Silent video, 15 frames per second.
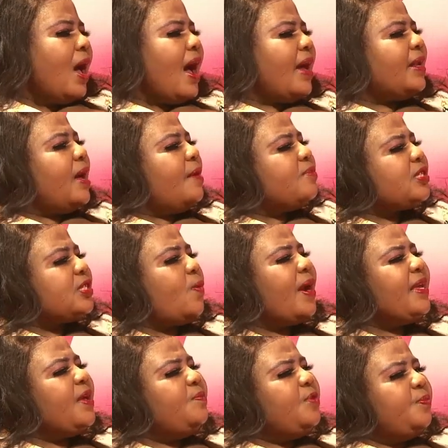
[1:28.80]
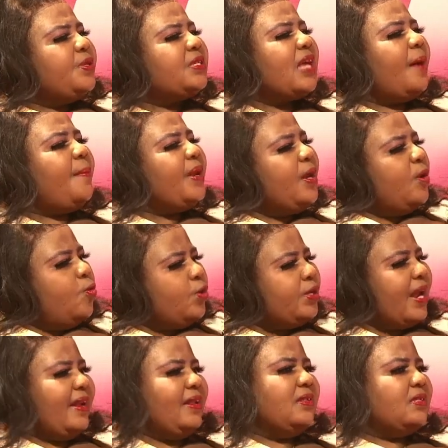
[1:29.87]
And I'm so why ye be some and who
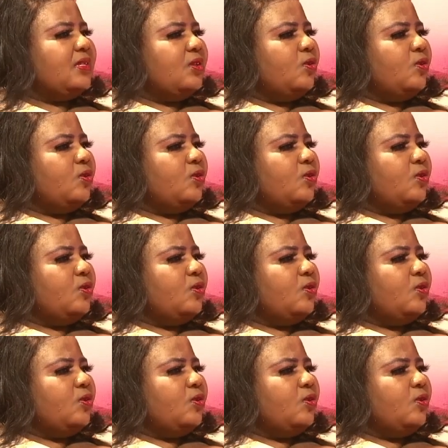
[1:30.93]
done in